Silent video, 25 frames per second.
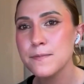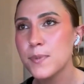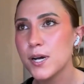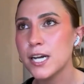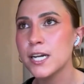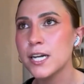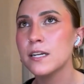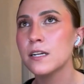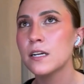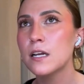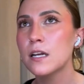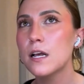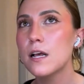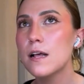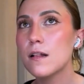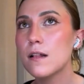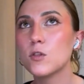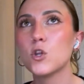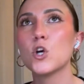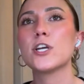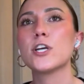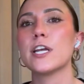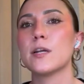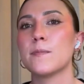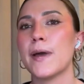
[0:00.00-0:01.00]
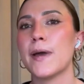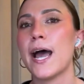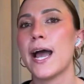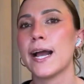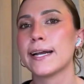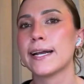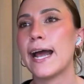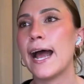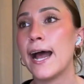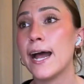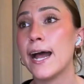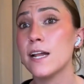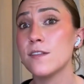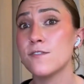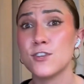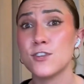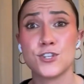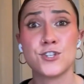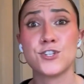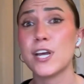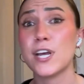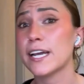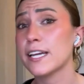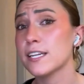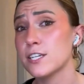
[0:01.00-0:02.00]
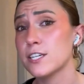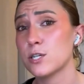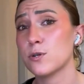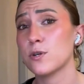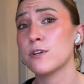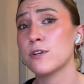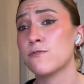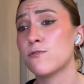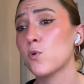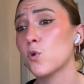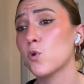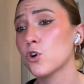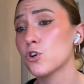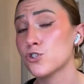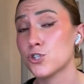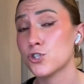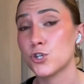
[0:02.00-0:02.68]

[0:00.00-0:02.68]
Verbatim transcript: But looking back at the secondary for